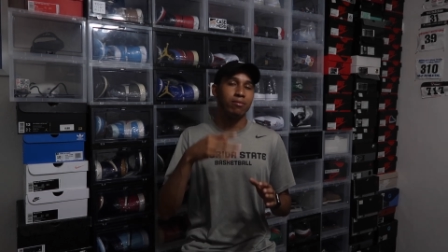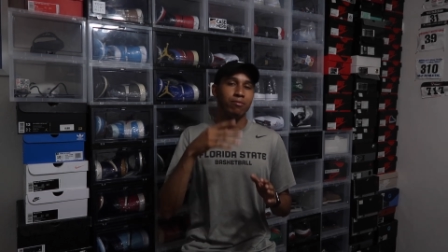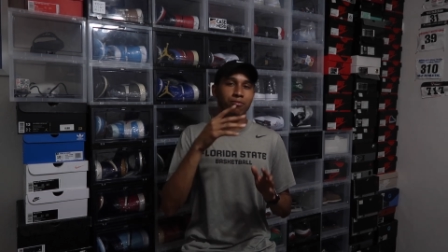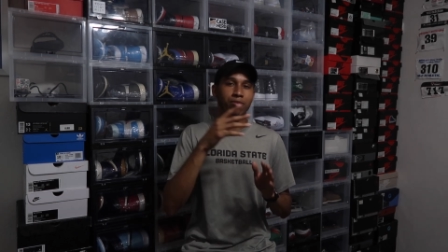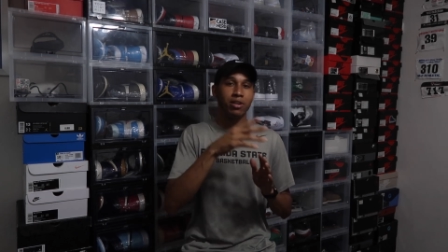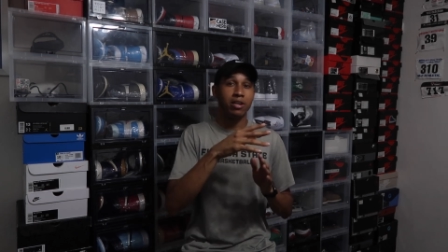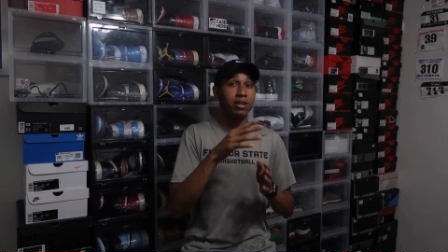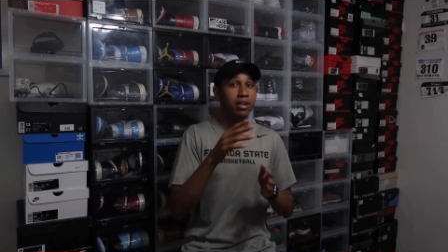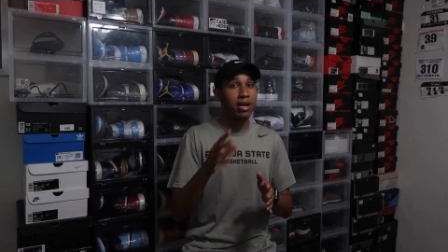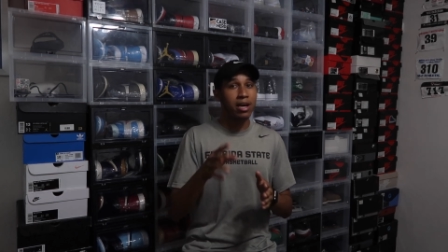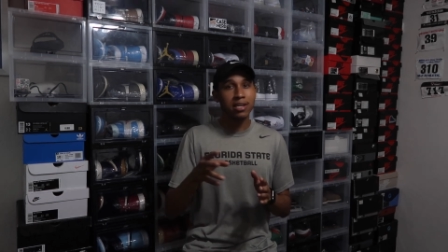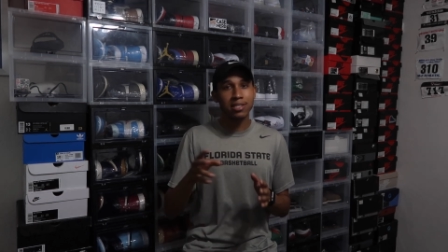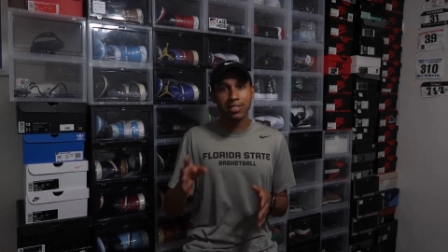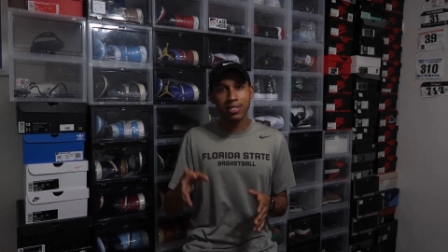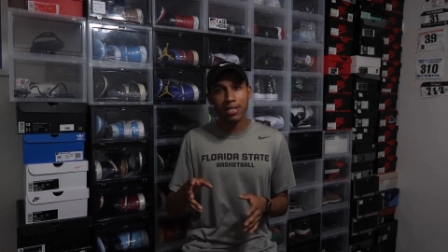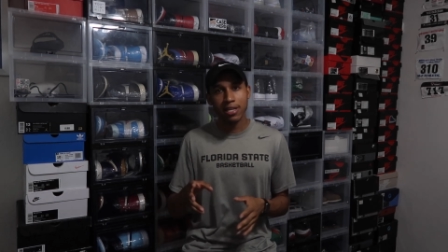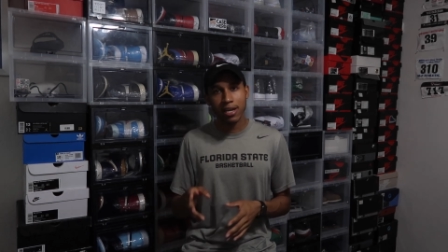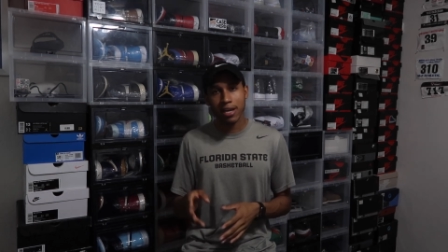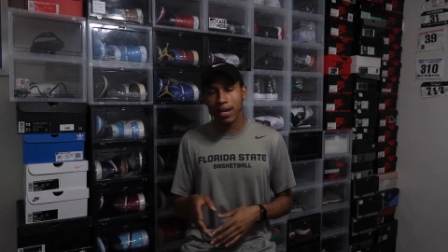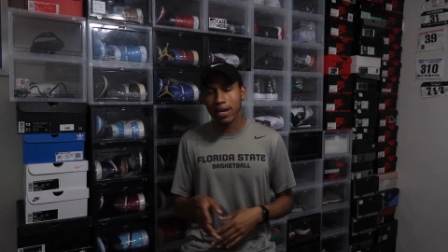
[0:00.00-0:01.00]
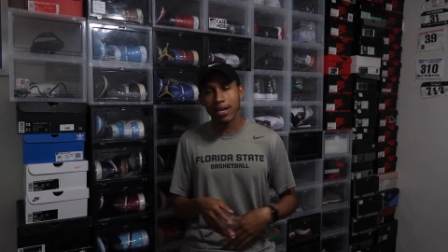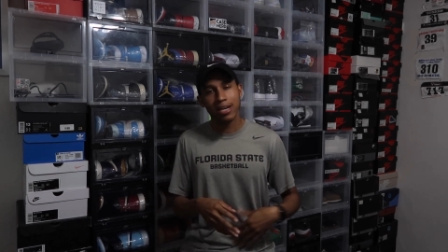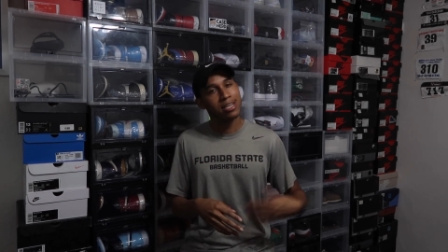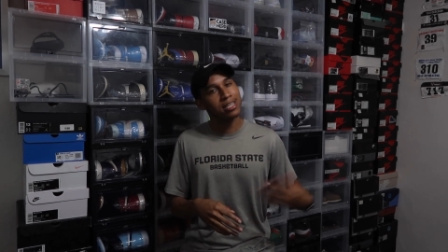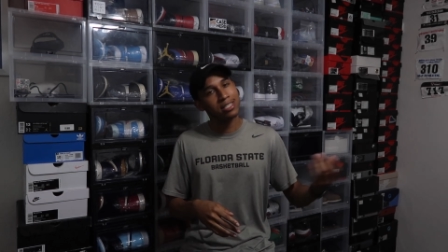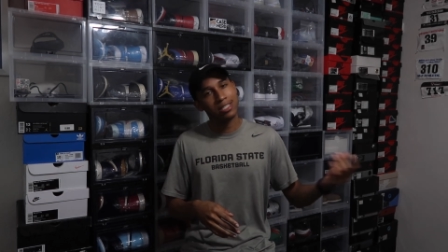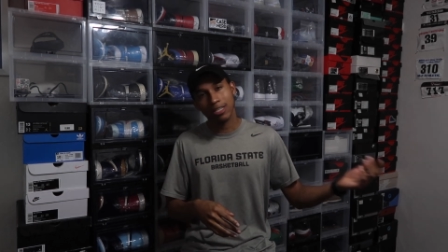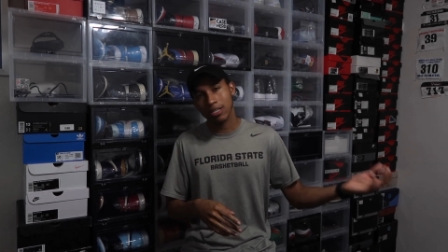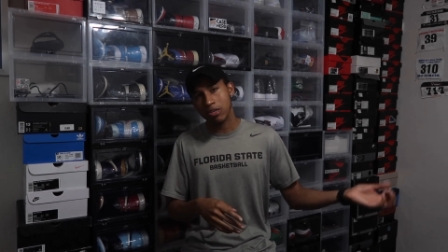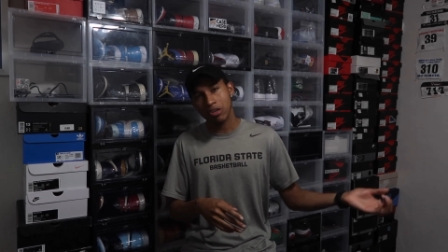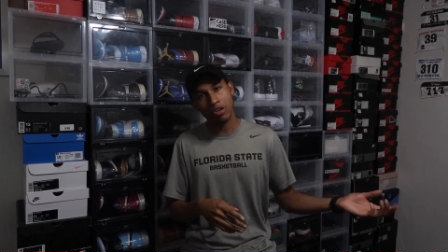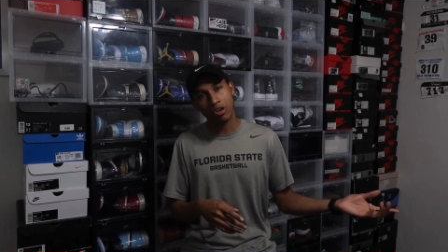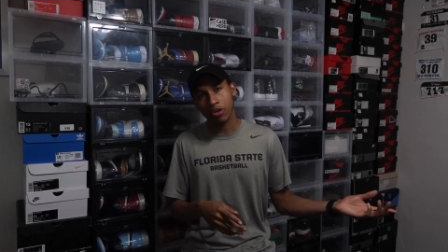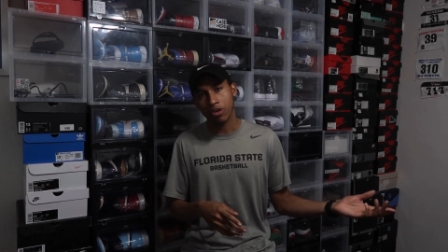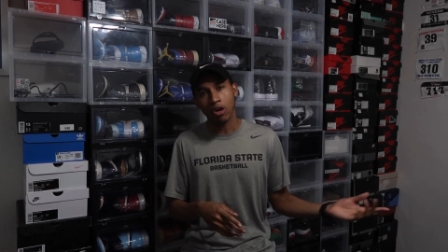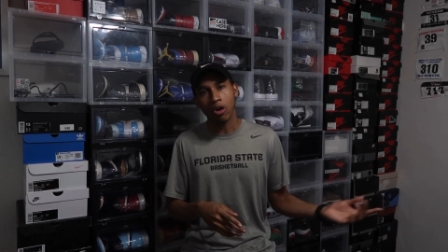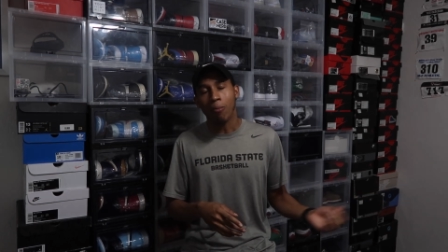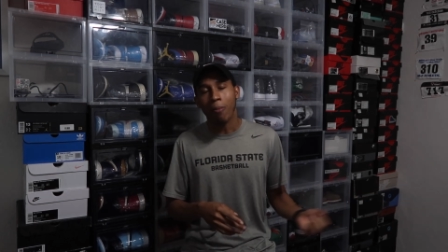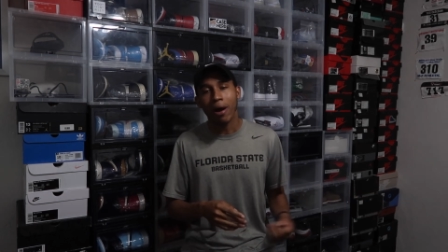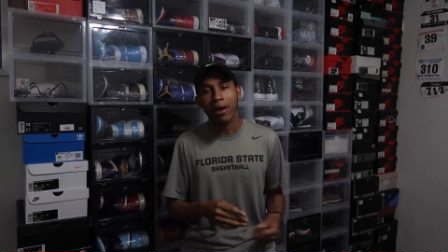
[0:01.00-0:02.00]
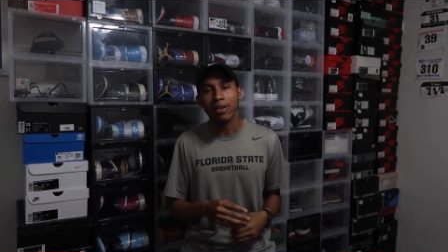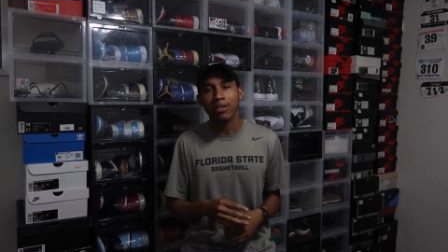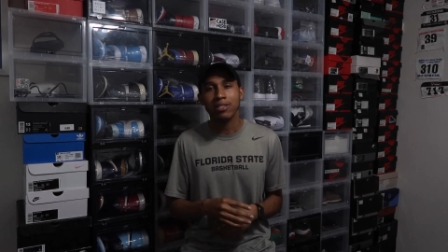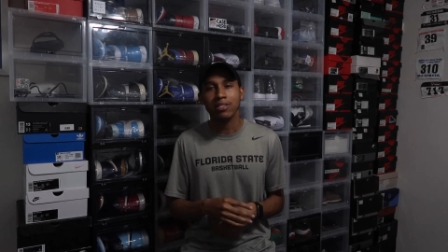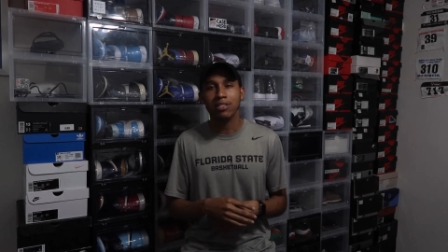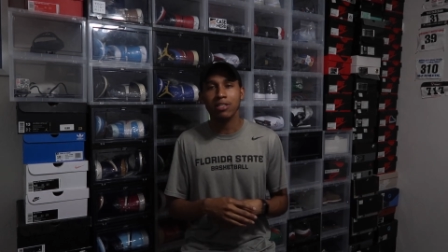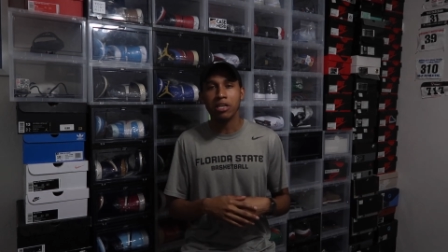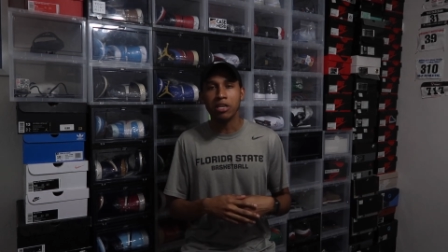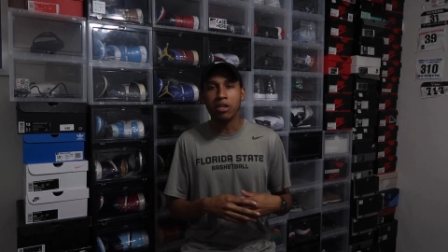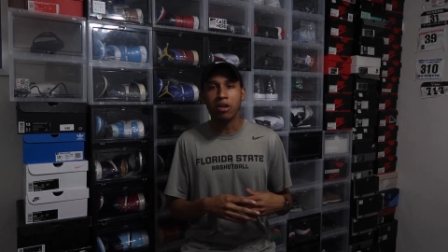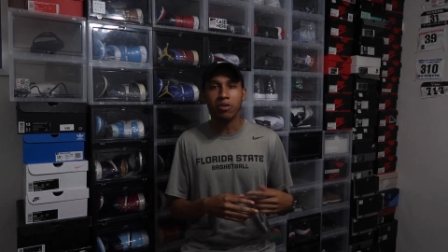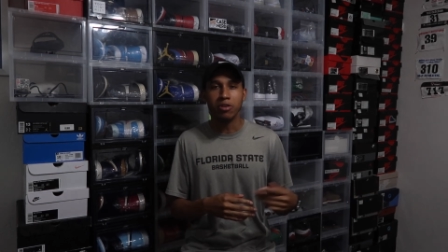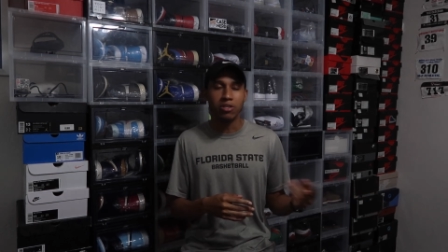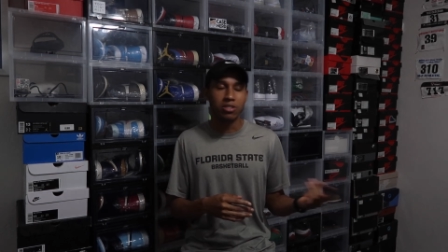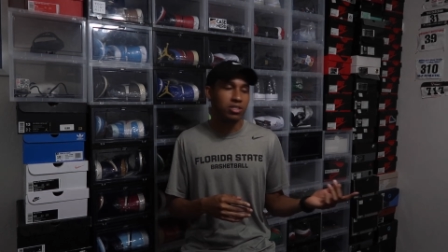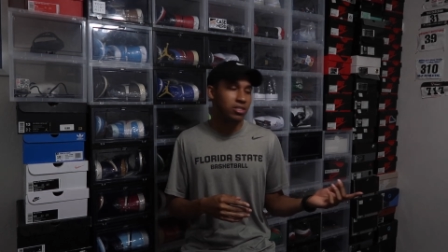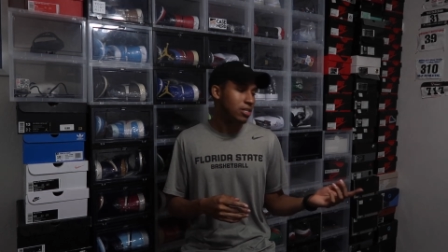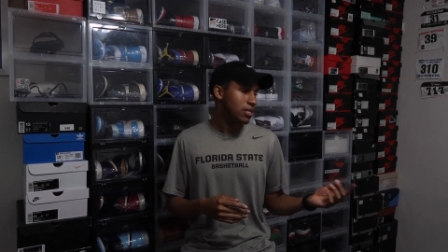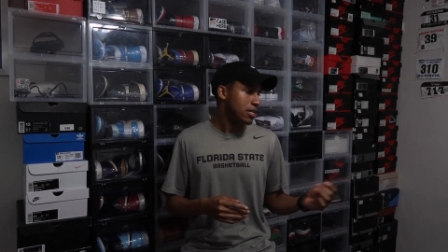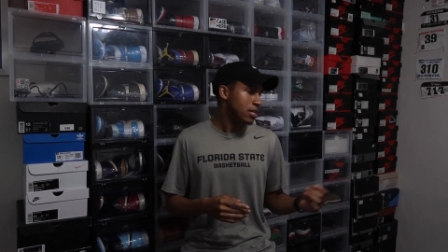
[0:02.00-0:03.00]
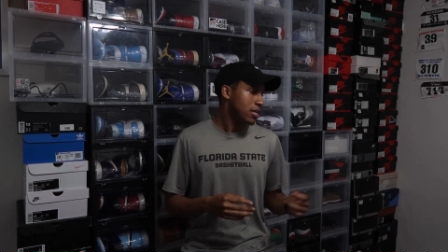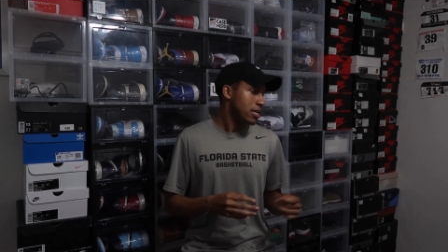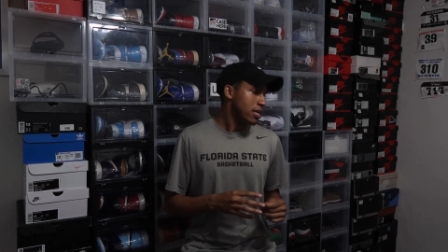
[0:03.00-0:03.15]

for the non-sneakerheads, you don't know about this, you know, this